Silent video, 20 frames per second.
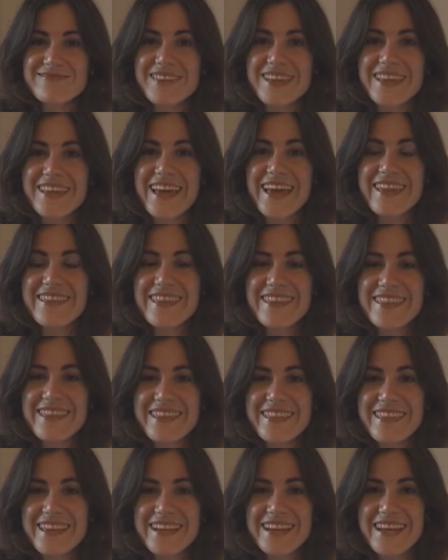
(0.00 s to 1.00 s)
The other
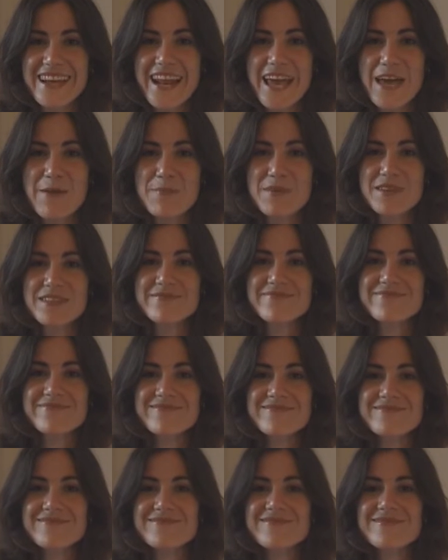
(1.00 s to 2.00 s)
thing that can happen
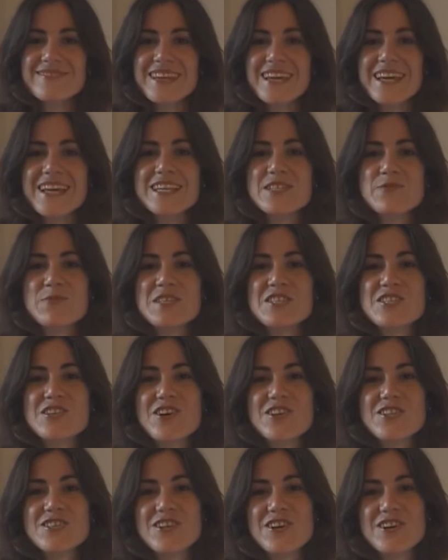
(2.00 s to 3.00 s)
is we
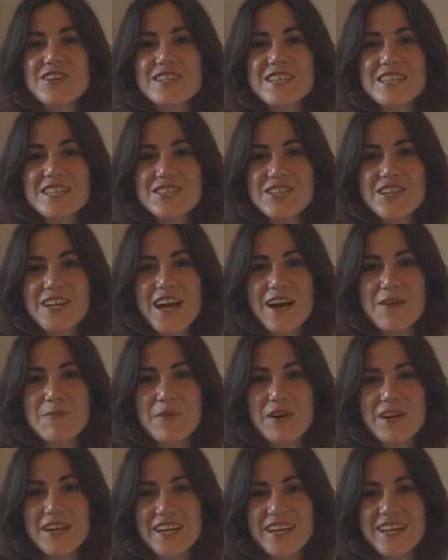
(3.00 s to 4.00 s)
start to condition our
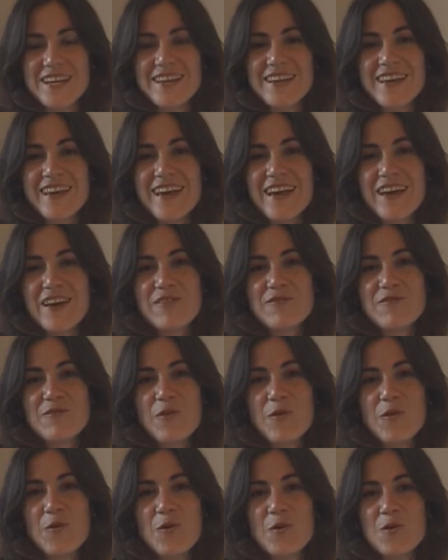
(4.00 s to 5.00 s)
body
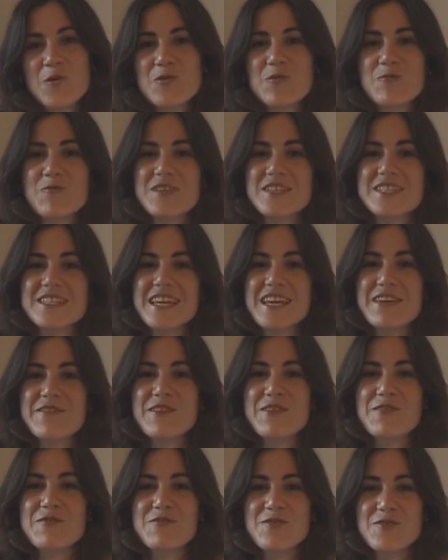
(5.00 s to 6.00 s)
for
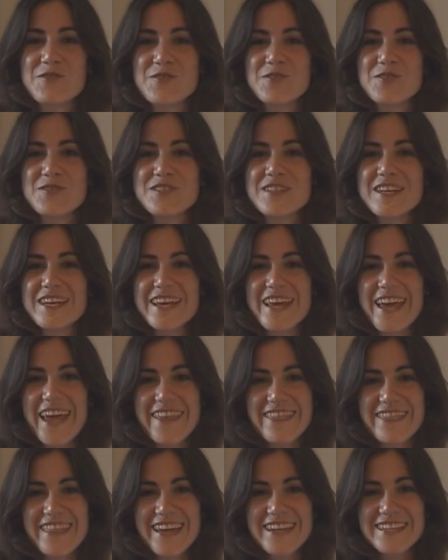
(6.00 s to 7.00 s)
receiving food
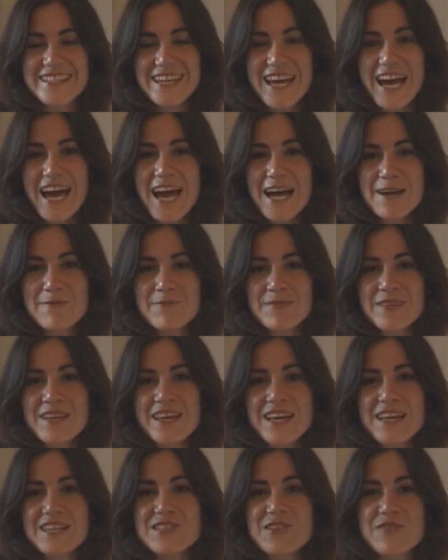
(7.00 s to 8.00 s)
at that time.
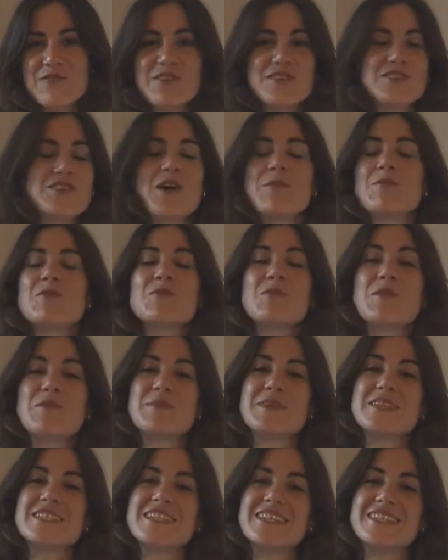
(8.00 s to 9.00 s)
So for example, we'll
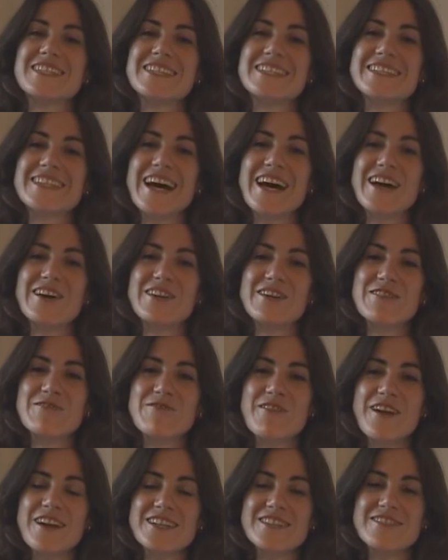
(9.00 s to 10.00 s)
be sitting down in
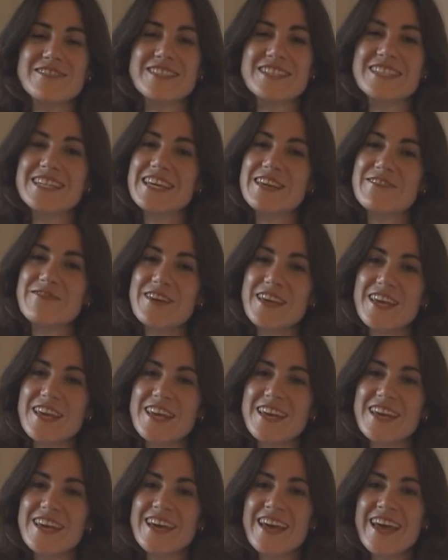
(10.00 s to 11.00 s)
front of the
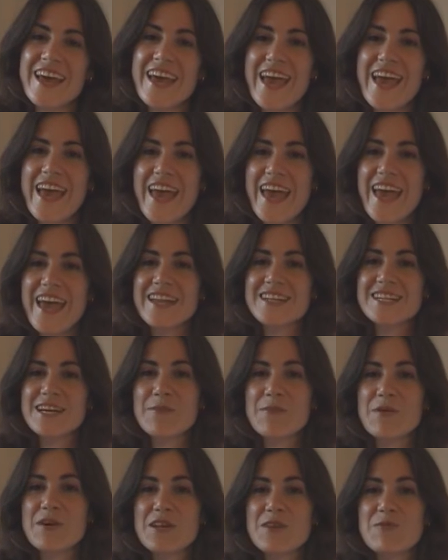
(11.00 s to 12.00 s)
TV and
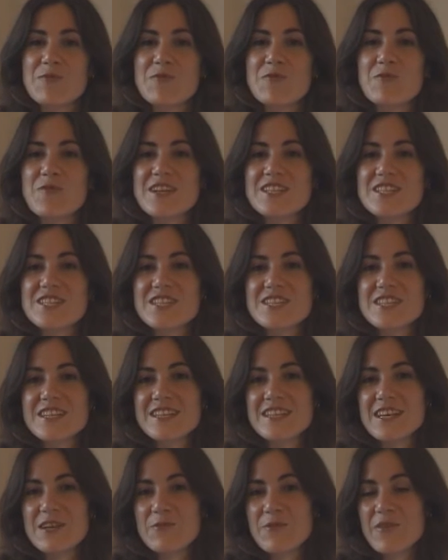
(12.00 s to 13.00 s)
our body will register
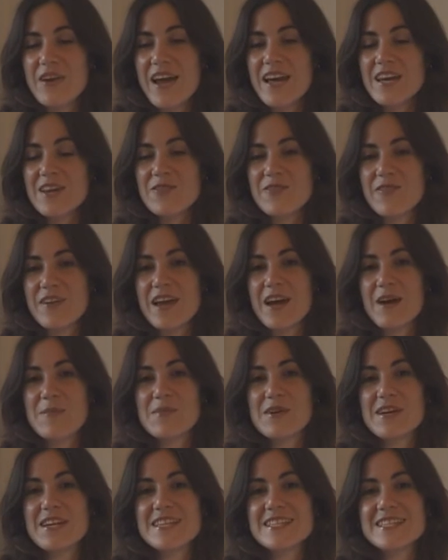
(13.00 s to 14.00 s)
that we're hungry. Our
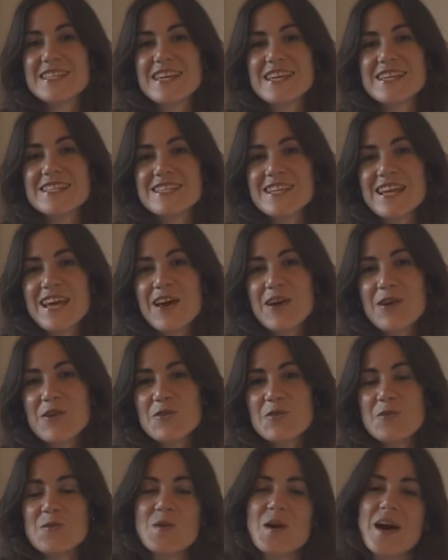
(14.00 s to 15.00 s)
body says,
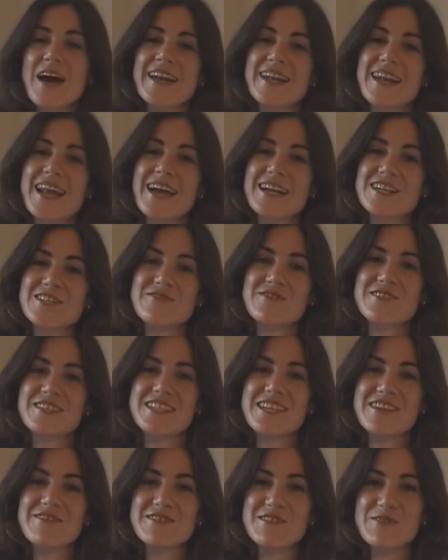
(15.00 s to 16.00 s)
oh, I'd like to
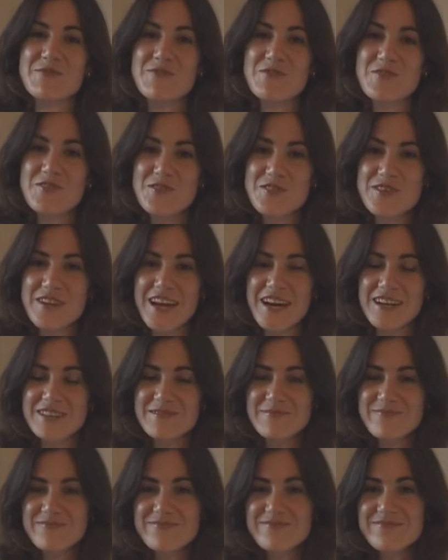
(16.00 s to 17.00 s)
receive some food
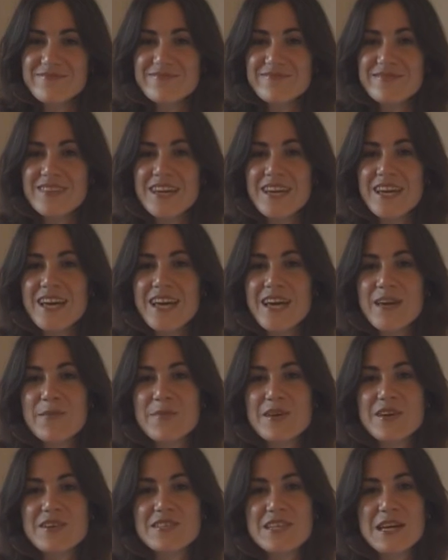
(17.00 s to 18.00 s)
now
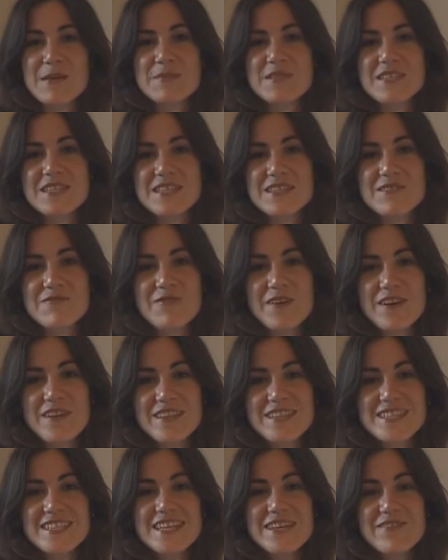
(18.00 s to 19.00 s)
because I'm sitting in front
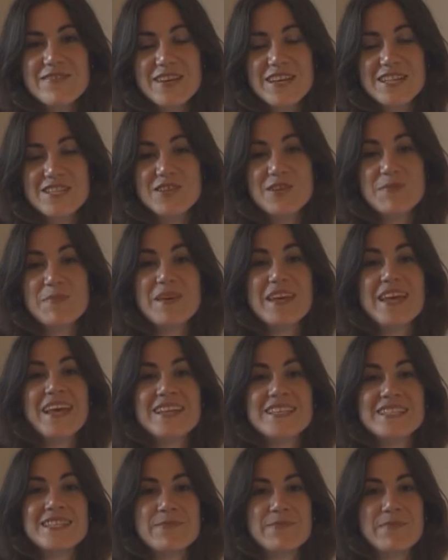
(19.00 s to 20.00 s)
of the TV. So it
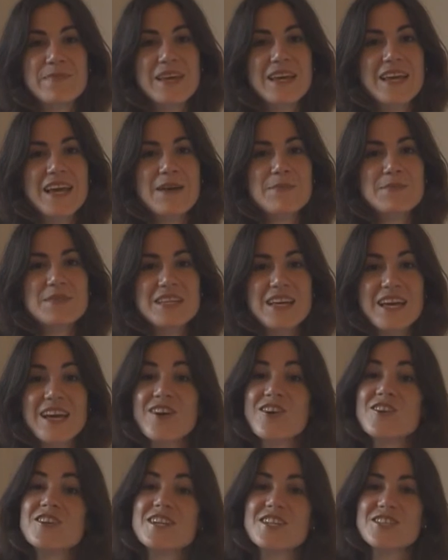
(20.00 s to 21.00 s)
becomes a
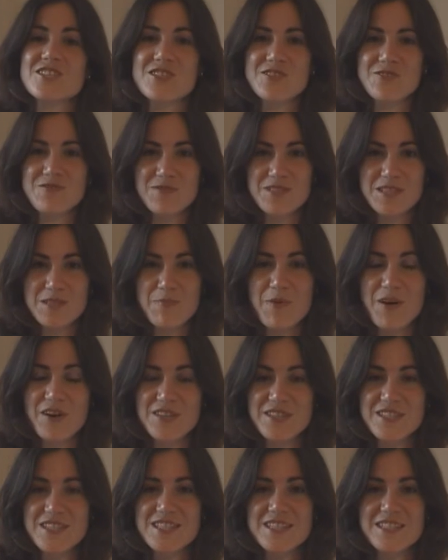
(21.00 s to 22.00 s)
conditioned
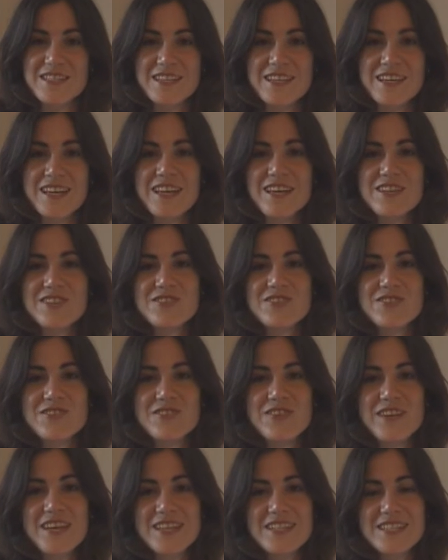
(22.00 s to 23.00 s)
response to
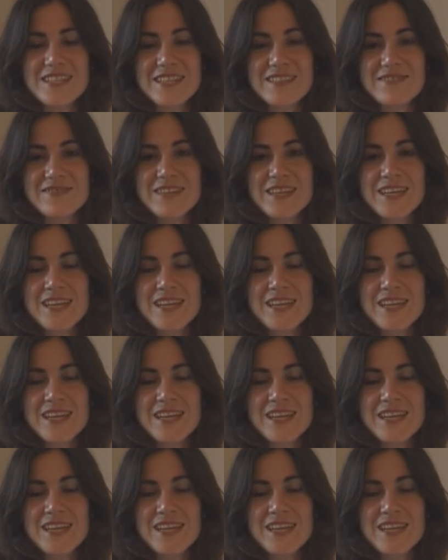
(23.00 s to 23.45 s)
eating.